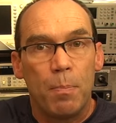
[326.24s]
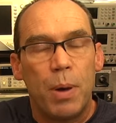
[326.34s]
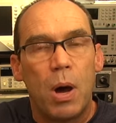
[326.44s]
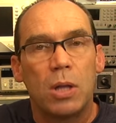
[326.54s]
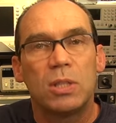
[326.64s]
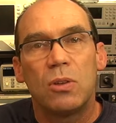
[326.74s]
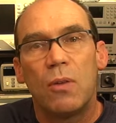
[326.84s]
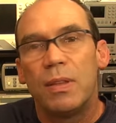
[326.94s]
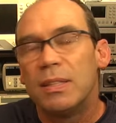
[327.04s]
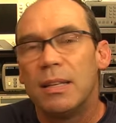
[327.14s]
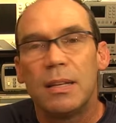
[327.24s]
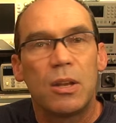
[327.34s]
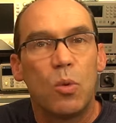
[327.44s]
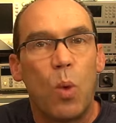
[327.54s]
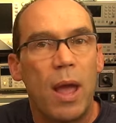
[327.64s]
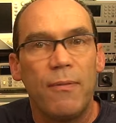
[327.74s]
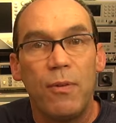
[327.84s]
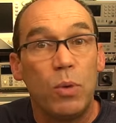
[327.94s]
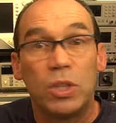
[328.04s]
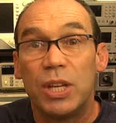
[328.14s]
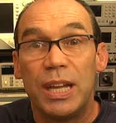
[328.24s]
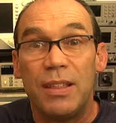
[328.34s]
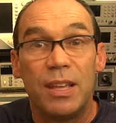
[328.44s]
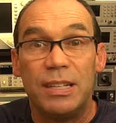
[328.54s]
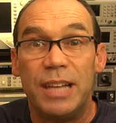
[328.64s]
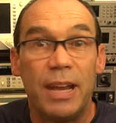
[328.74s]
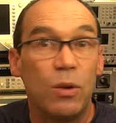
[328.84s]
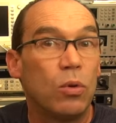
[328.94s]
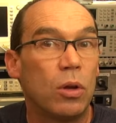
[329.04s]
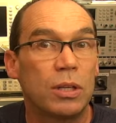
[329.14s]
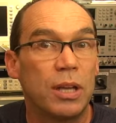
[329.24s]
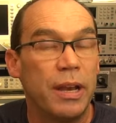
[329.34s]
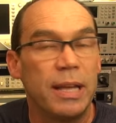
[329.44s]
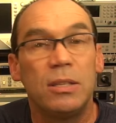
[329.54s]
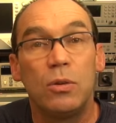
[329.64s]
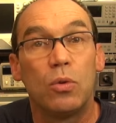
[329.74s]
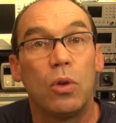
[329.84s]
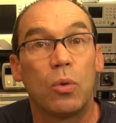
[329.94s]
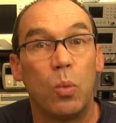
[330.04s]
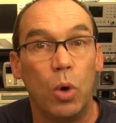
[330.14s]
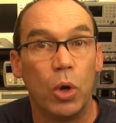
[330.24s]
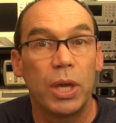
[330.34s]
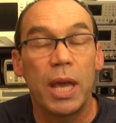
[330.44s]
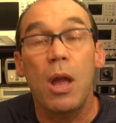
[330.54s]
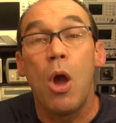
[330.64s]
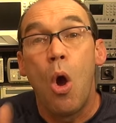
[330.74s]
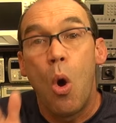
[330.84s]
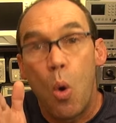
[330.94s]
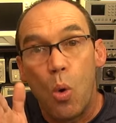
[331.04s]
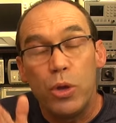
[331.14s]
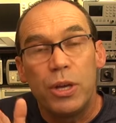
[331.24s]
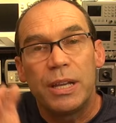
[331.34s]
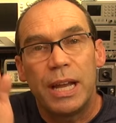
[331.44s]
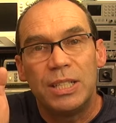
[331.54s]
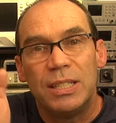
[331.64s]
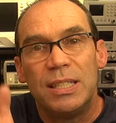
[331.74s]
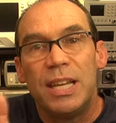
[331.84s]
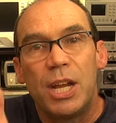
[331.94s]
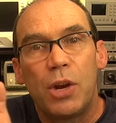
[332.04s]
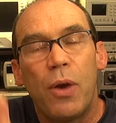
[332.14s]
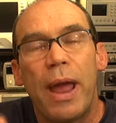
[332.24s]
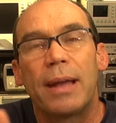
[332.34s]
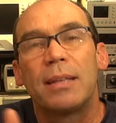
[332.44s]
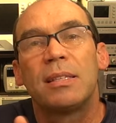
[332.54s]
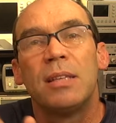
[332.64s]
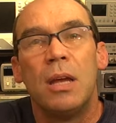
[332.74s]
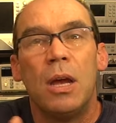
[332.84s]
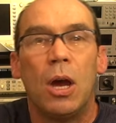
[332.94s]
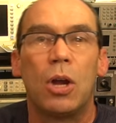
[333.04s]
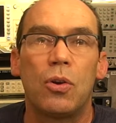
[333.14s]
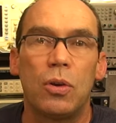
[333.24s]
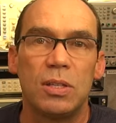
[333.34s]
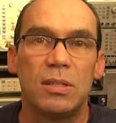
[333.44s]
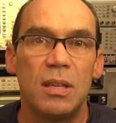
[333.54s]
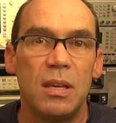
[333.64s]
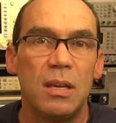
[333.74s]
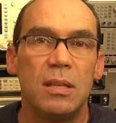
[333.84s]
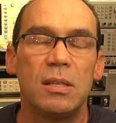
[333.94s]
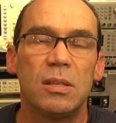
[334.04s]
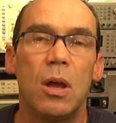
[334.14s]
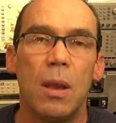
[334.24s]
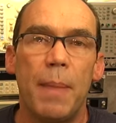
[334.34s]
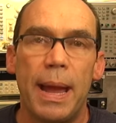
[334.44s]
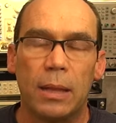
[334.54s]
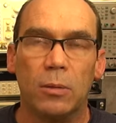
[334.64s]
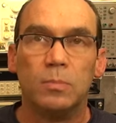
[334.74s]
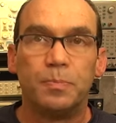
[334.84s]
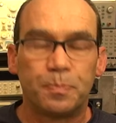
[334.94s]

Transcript: parts of the silicon wafer which are either dead or not connected or not working, or you can actually see cracks across the solar panel.